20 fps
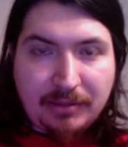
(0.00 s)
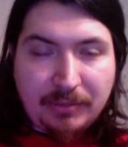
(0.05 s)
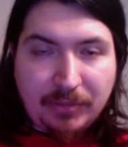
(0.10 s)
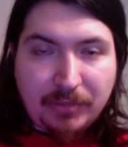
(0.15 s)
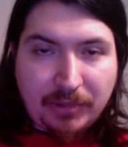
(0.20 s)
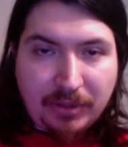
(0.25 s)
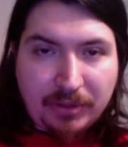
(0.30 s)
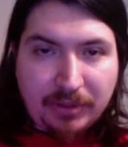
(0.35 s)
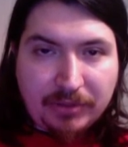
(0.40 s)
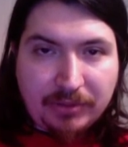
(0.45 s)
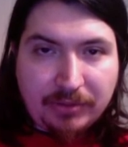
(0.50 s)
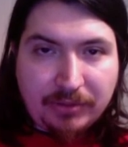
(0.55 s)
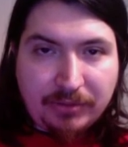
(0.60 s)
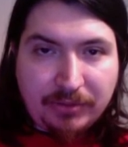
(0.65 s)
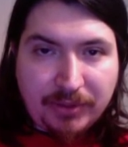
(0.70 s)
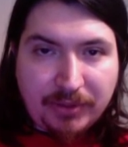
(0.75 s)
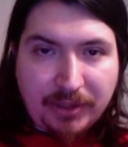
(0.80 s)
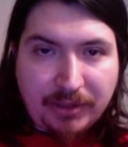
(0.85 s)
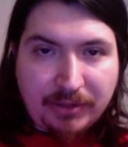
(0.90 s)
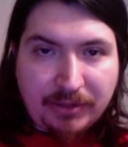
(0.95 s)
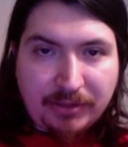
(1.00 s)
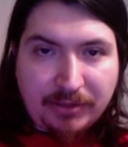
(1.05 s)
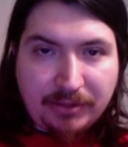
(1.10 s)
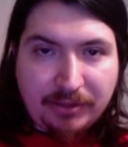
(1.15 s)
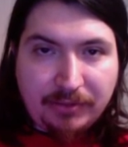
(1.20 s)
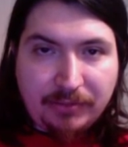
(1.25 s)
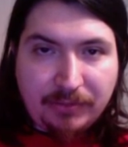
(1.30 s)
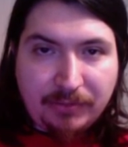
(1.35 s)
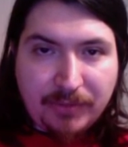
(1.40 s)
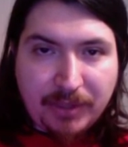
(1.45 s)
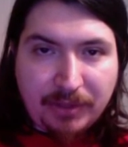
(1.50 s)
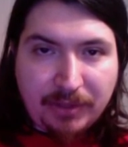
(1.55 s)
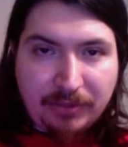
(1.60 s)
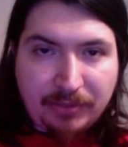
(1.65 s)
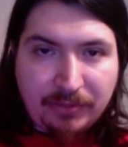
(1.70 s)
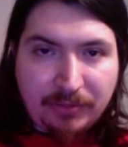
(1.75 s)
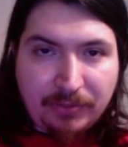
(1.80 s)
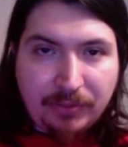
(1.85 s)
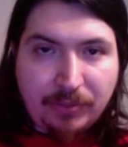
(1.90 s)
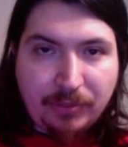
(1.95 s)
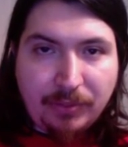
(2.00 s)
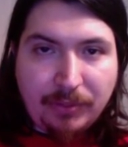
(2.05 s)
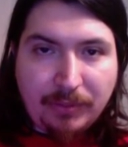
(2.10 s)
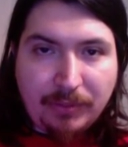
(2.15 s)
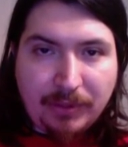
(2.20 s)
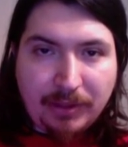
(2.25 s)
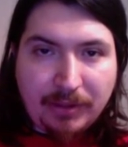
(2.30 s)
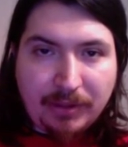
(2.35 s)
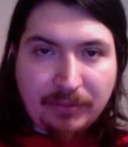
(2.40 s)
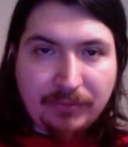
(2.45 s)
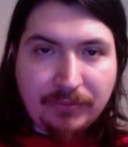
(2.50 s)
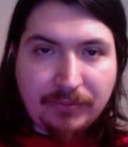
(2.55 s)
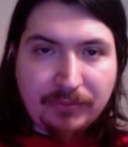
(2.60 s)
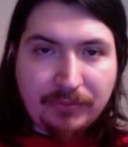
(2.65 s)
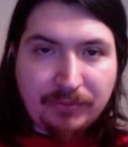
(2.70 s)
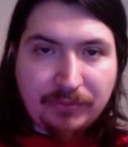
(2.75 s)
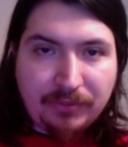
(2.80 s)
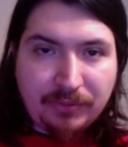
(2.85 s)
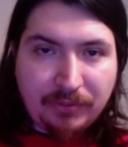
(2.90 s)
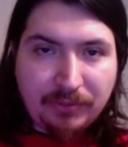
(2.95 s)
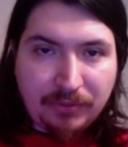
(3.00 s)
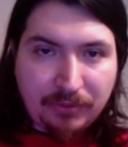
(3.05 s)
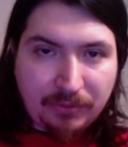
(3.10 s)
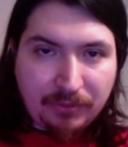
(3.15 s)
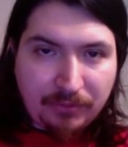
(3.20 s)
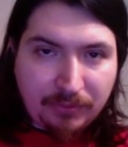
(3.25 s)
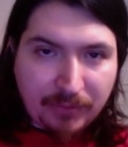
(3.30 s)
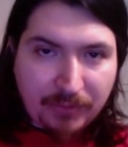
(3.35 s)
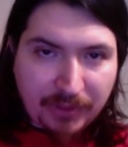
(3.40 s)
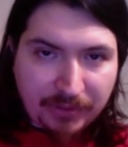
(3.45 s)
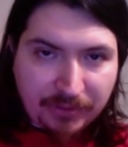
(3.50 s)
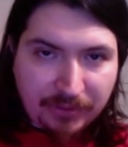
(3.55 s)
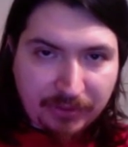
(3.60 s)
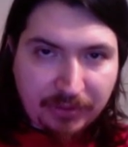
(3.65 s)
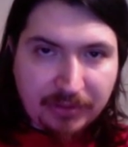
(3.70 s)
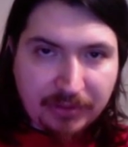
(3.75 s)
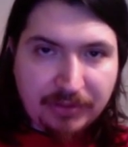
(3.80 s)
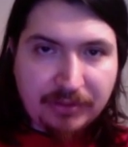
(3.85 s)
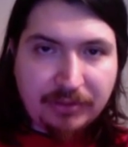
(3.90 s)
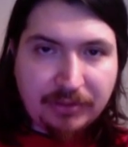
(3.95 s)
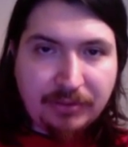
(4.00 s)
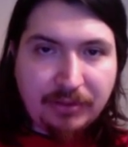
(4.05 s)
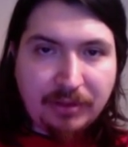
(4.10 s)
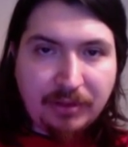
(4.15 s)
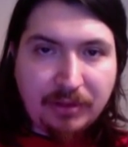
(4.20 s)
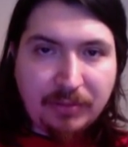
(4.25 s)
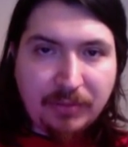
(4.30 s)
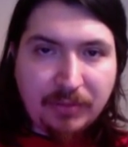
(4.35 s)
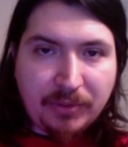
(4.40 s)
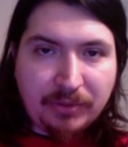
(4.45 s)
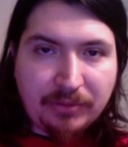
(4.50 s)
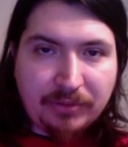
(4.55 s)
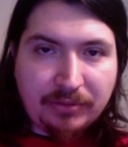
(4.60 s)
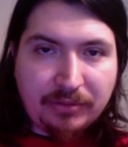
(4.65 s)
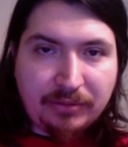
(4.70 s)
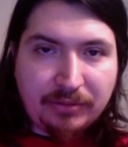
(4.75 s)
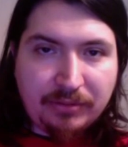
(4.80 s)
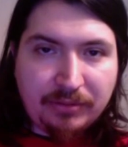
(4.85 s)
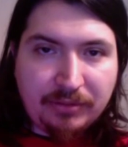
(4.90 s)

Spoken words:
but also to actually make do with what we have to make sure it's to the utmost.